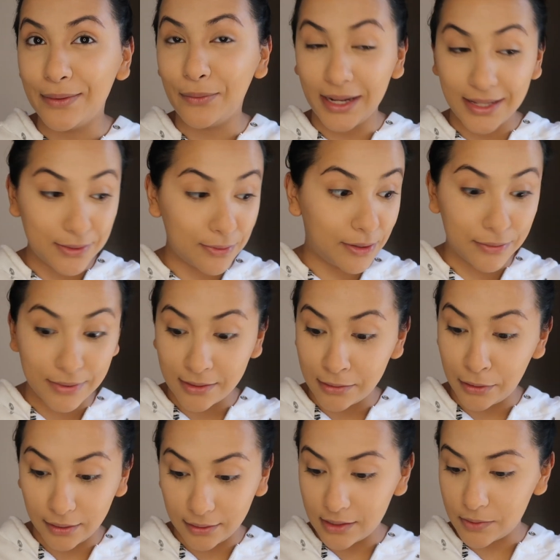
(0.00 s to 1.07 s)
a white sweater was
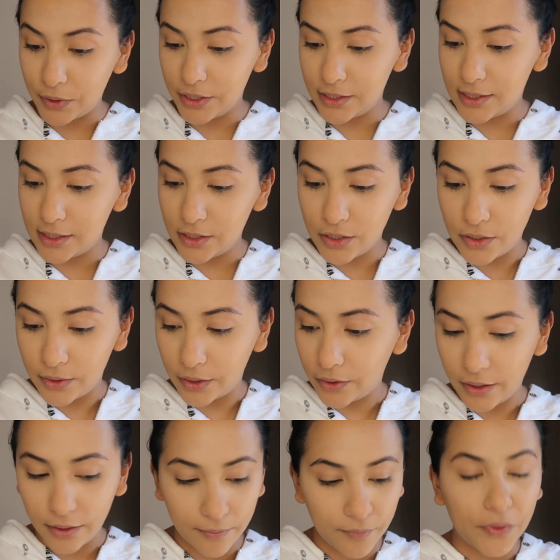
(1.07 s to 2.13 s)
not the smartest thing to do
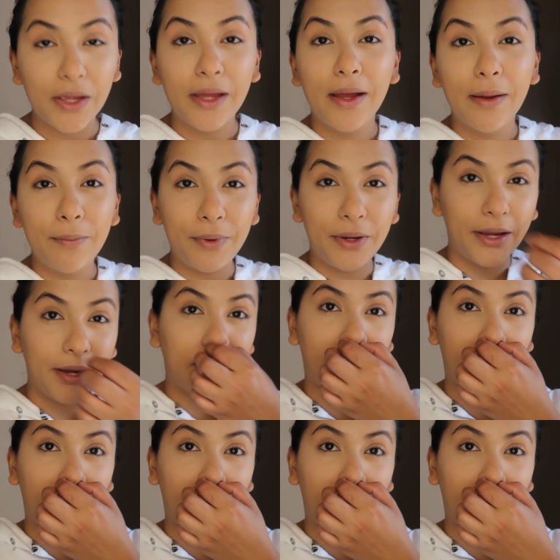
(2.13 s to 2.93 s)
anyway. But